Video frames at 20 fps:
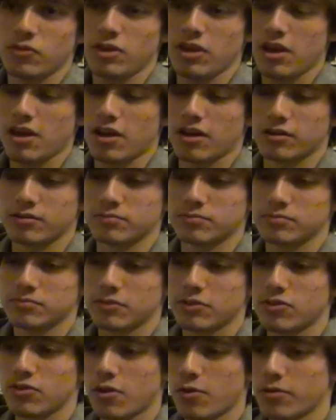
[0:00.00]
Yeah,
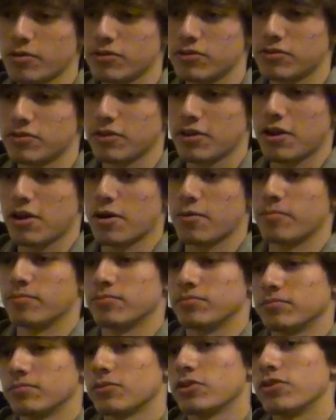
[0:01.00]
it's always
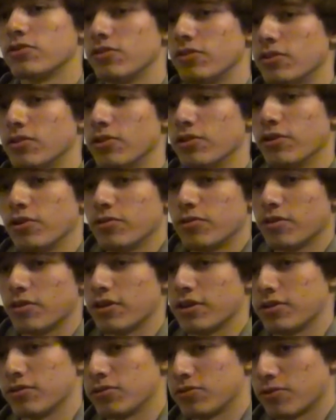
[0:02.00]
um, good to learn
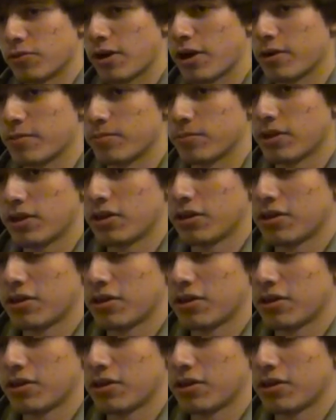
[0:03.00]
things, right?